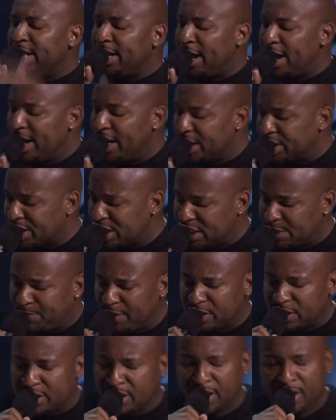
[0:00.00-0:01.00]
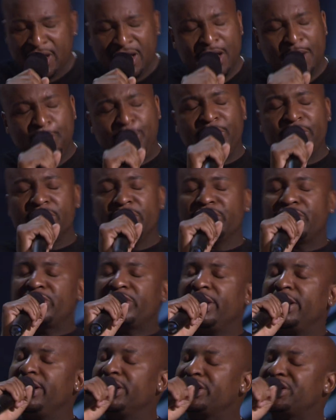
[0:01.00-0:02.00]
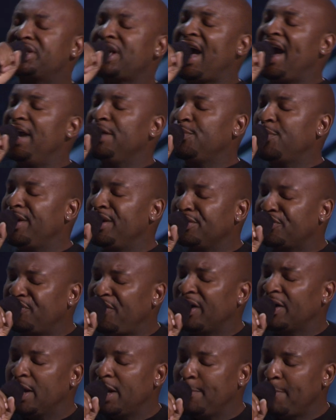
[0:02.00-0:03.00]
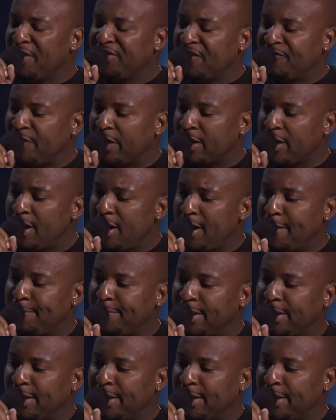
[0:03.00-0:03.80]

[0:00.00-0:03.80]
Band-Aids. This bitch putting the shit in sideways, fucking a motherfucker up.